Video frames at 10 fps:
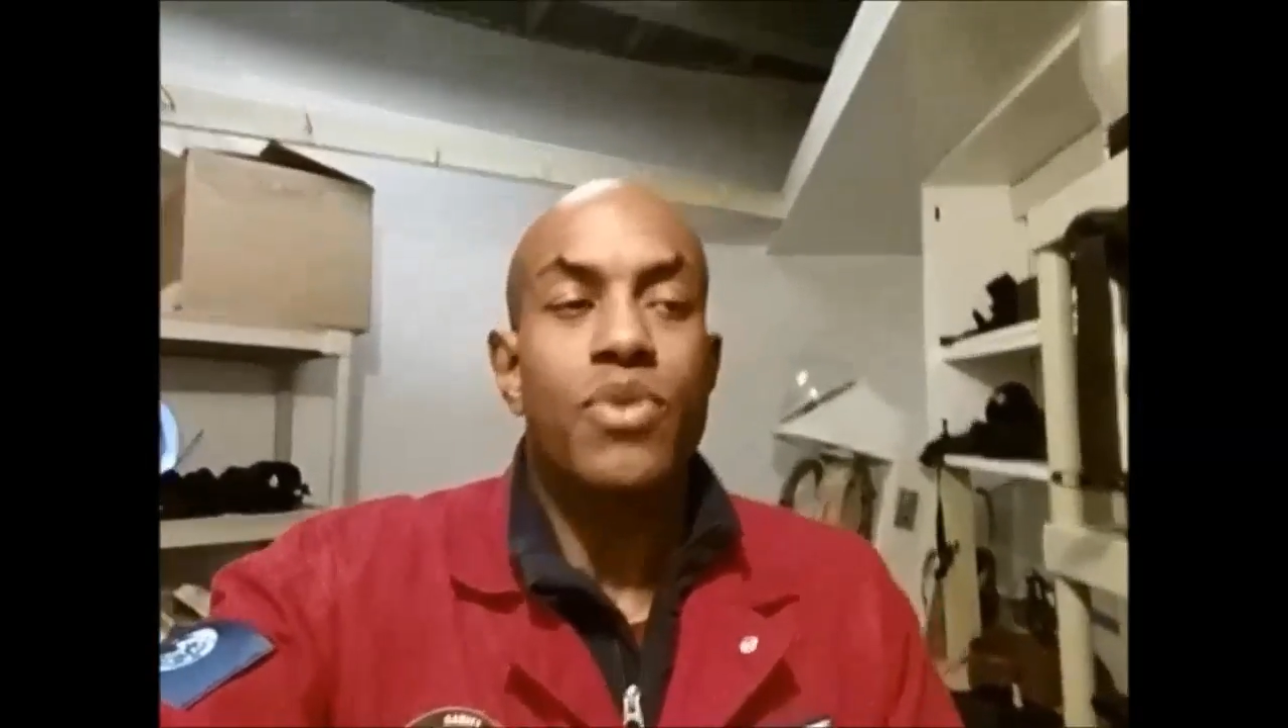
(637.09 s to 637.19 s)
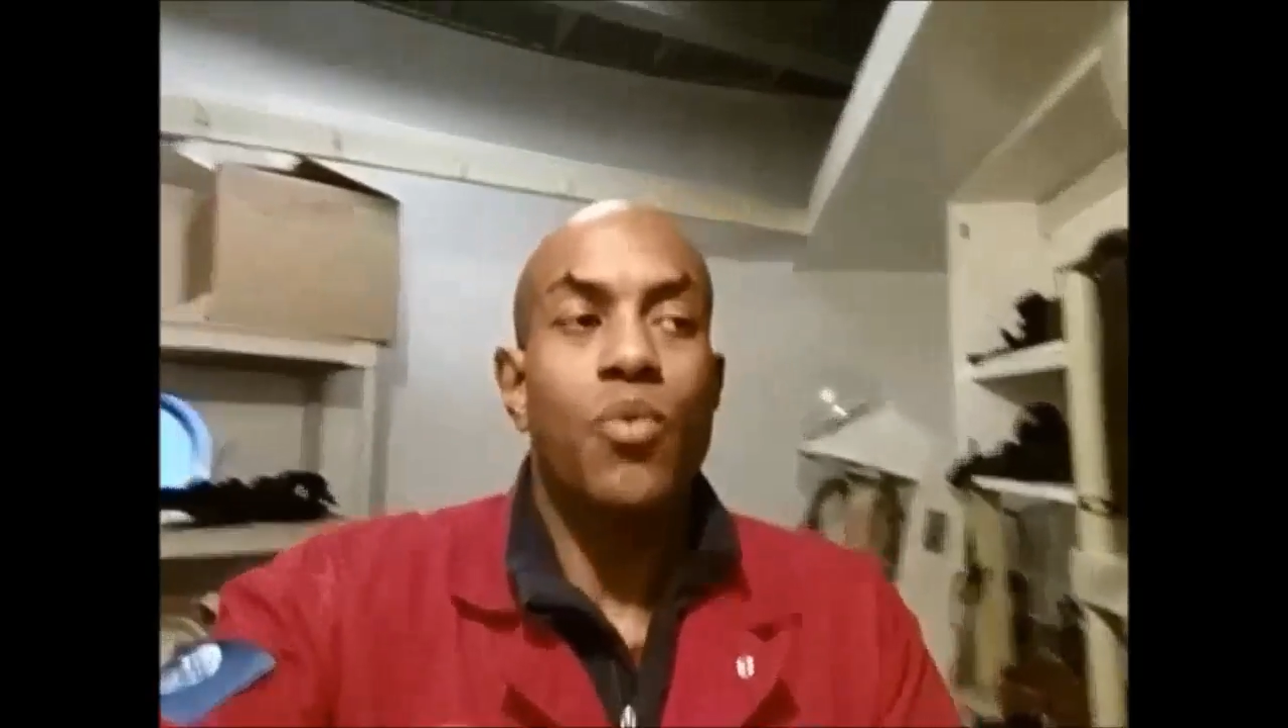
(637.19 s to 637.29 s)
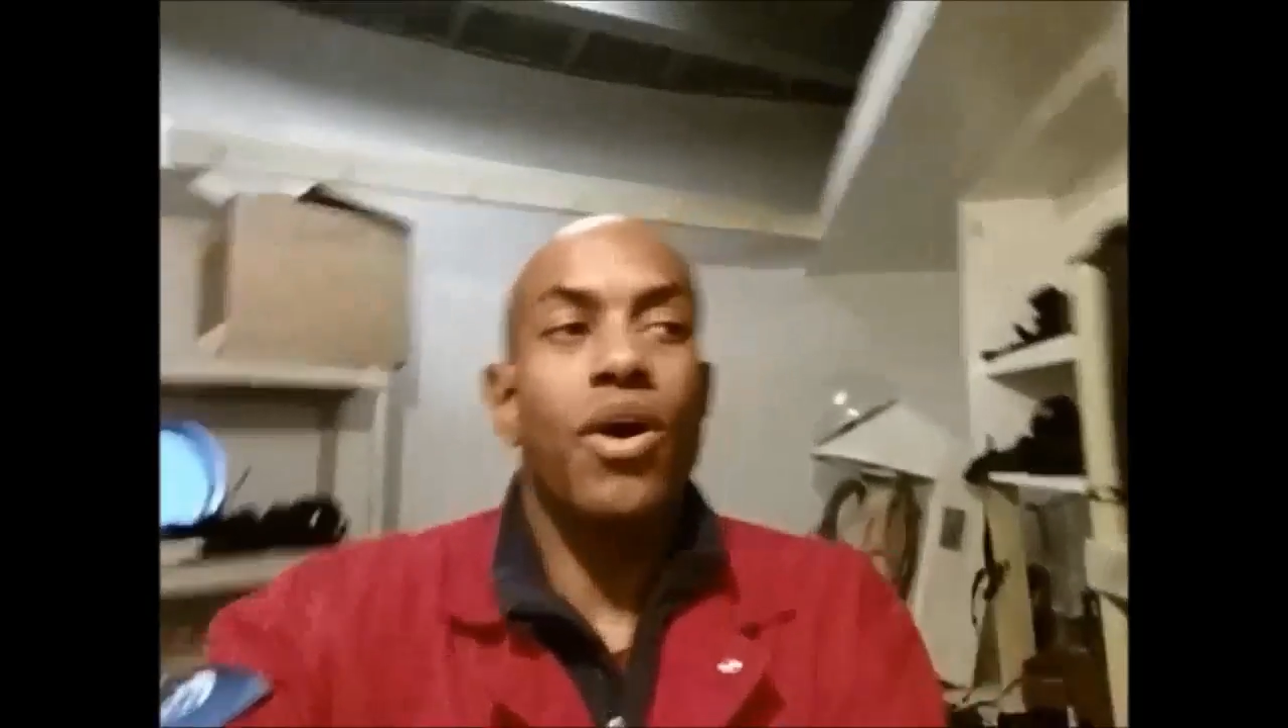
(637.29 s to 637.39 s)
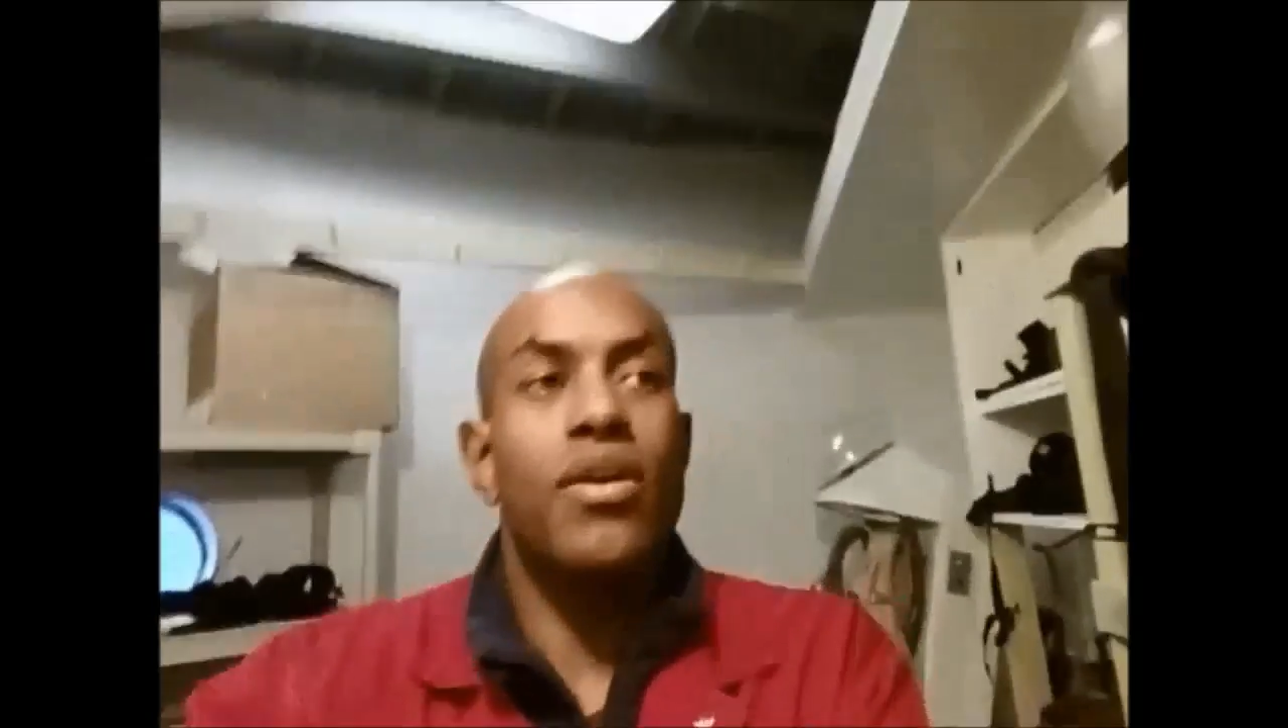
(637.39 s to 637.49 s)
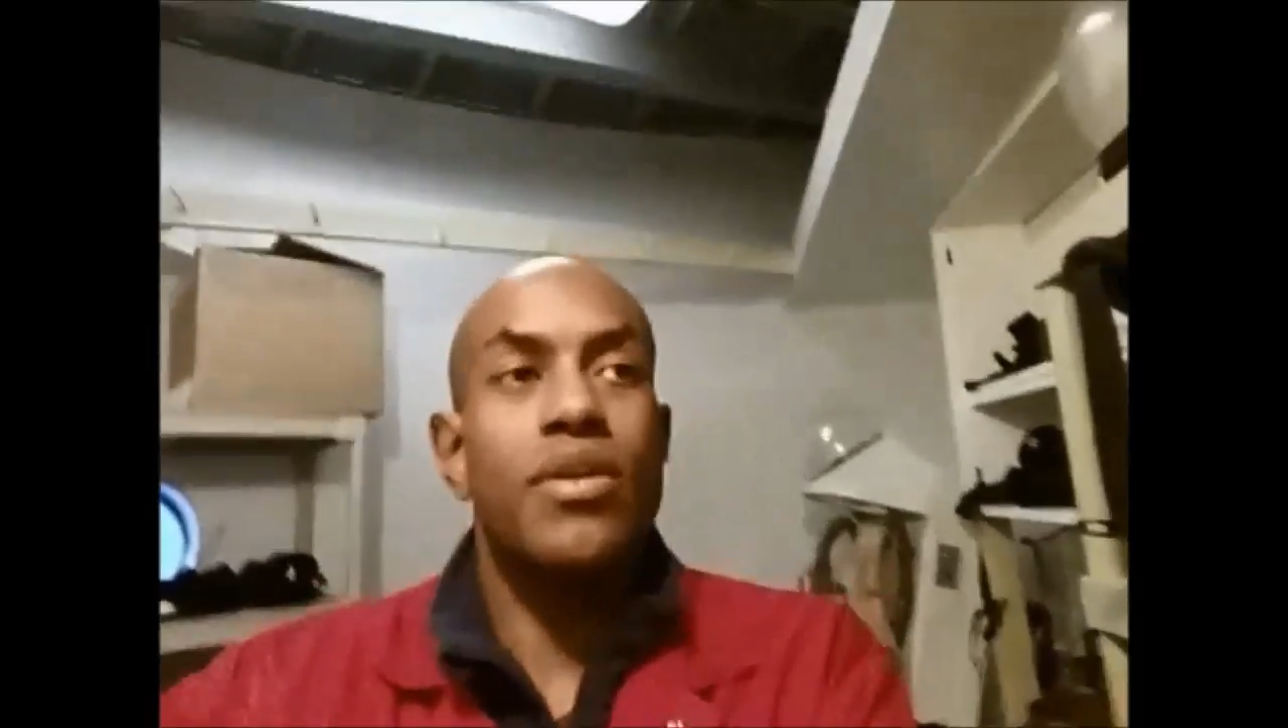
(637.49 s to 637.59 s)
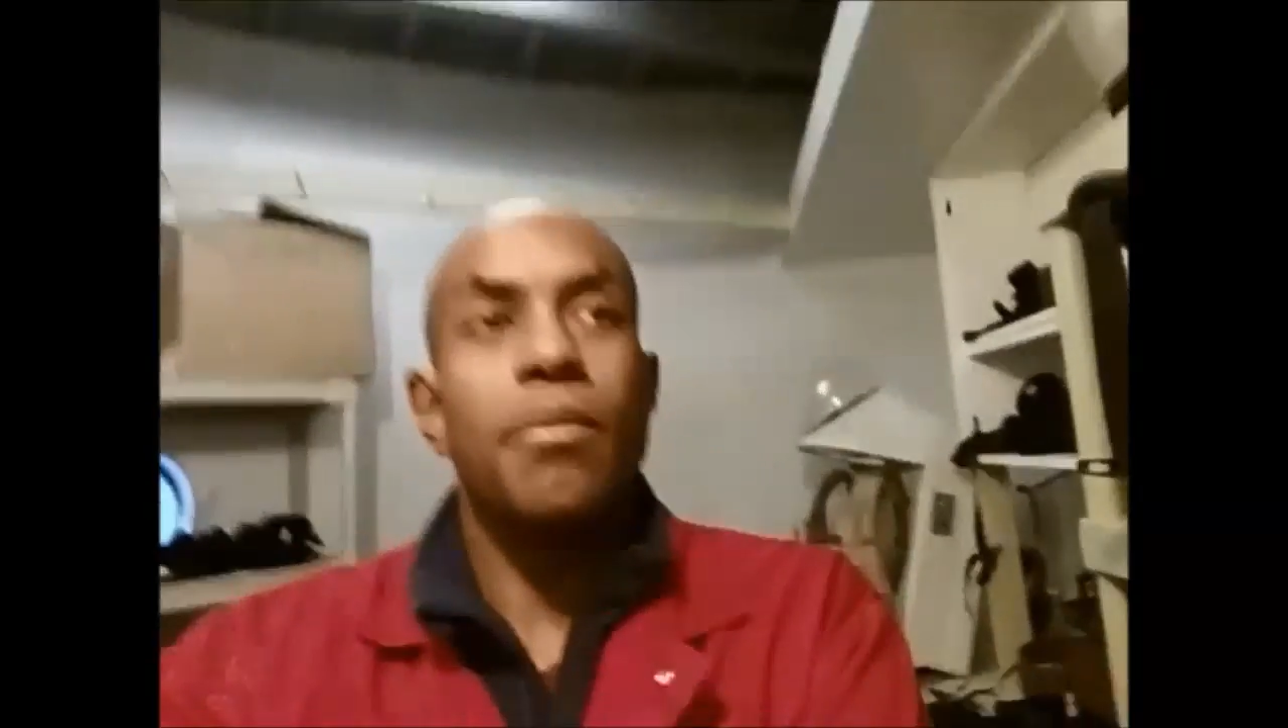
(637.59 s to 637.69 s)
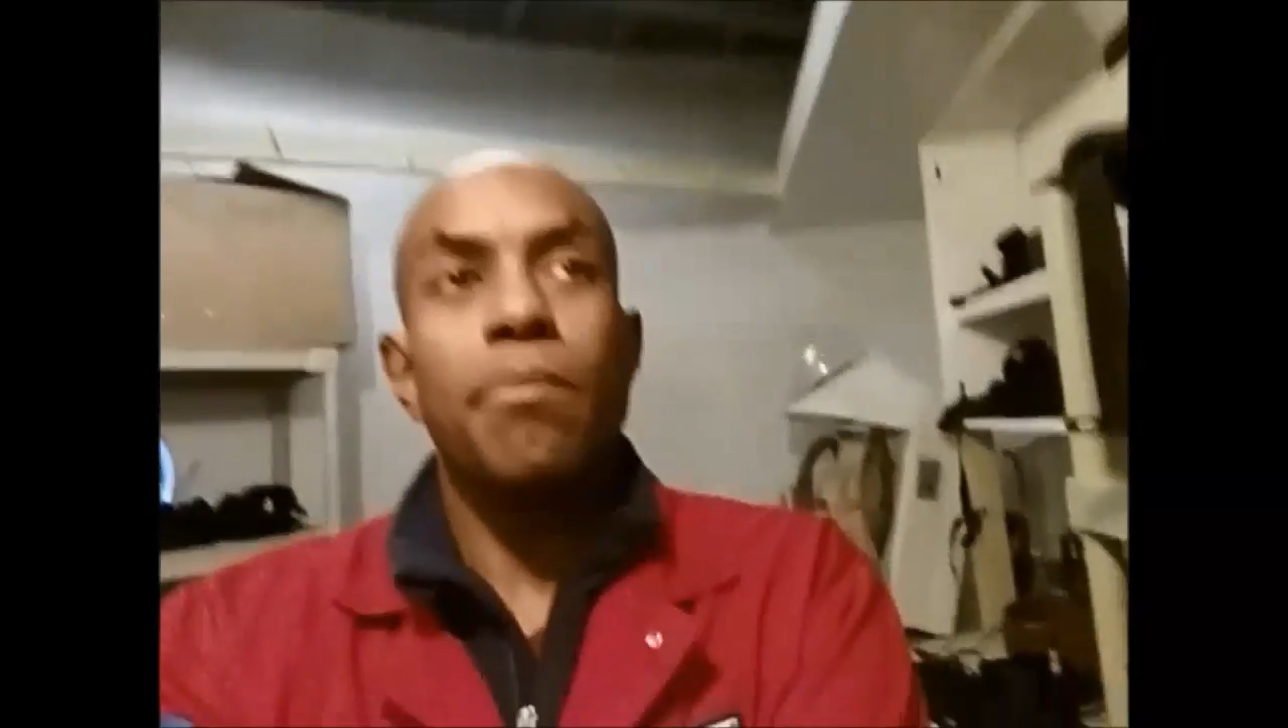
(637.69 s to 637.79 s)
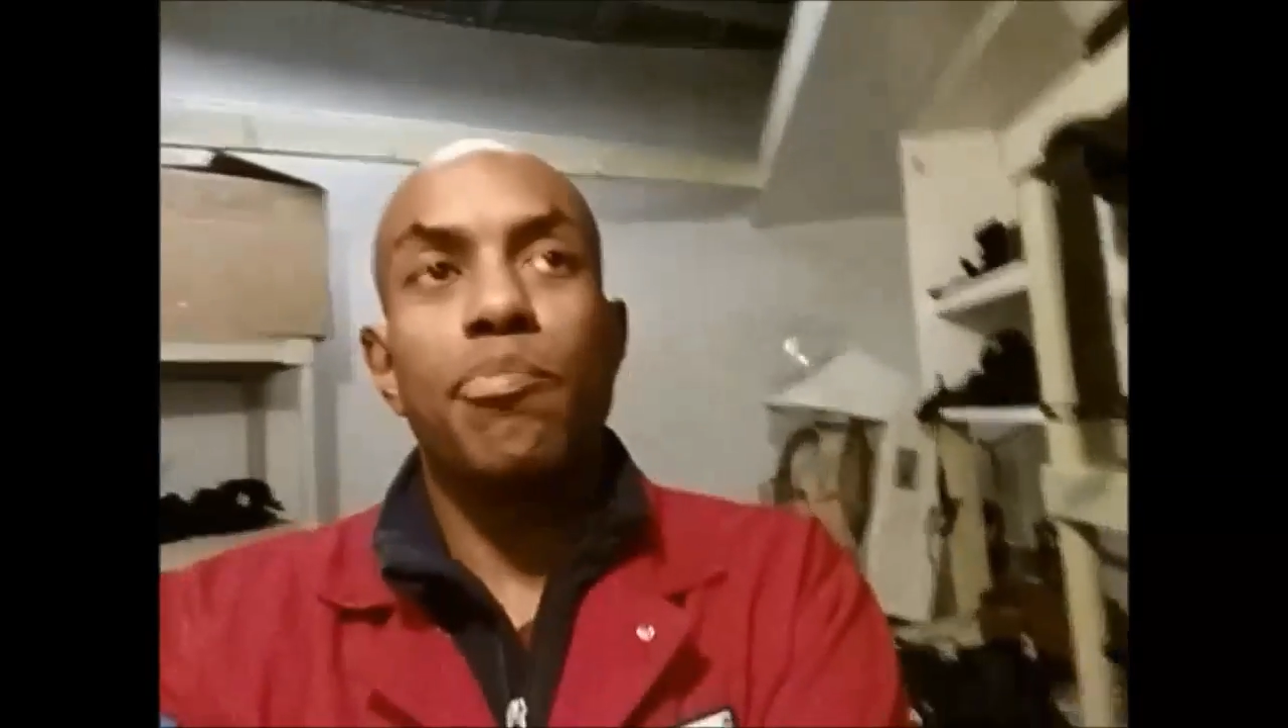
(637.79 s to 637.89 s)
Well,